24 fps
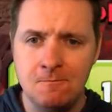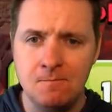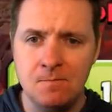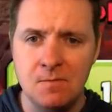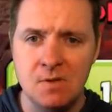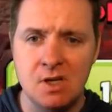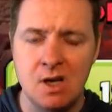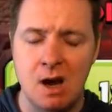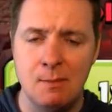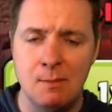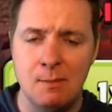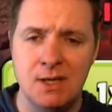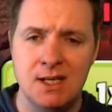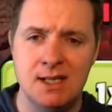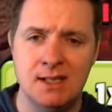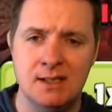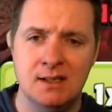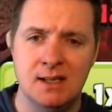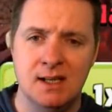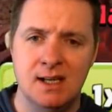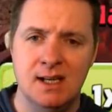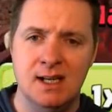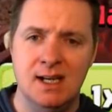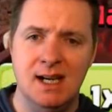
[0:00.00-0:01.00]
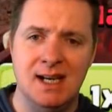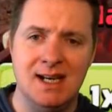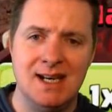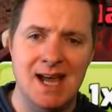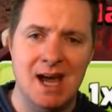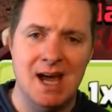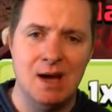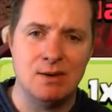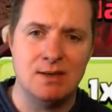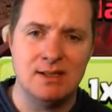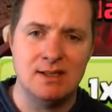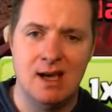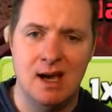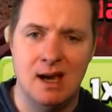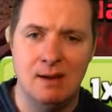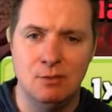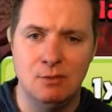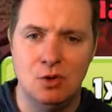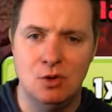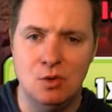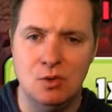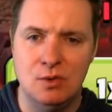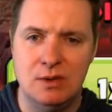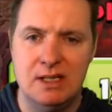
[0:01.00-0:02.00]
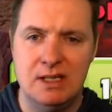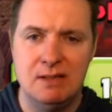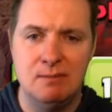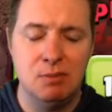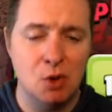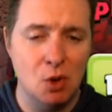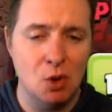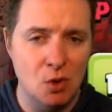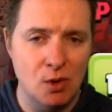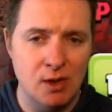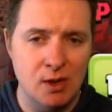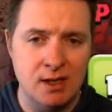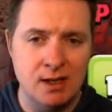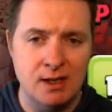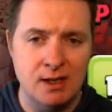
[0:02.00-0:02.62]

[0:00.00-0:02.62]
coming in, and now it's time to deploy